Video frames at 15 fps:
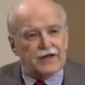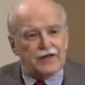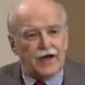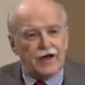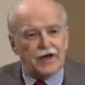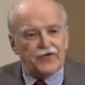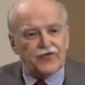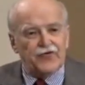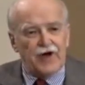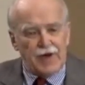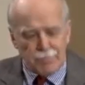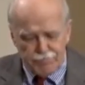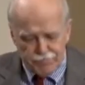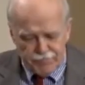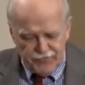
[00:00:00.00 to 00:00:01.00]
Donald
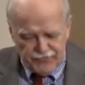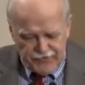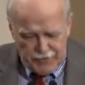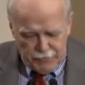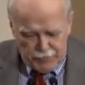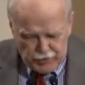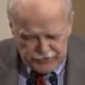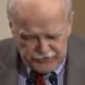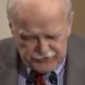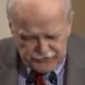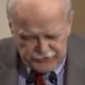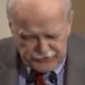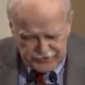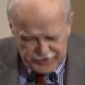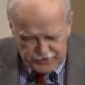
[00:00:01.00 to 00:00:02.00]
Trump, Jeb
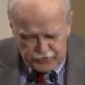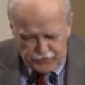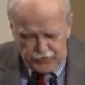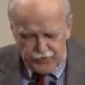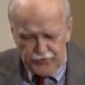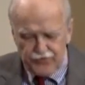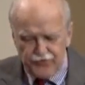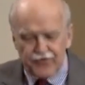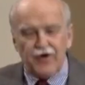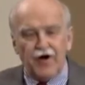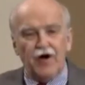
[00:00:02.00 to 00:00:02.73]
Bush, Ted Cruz,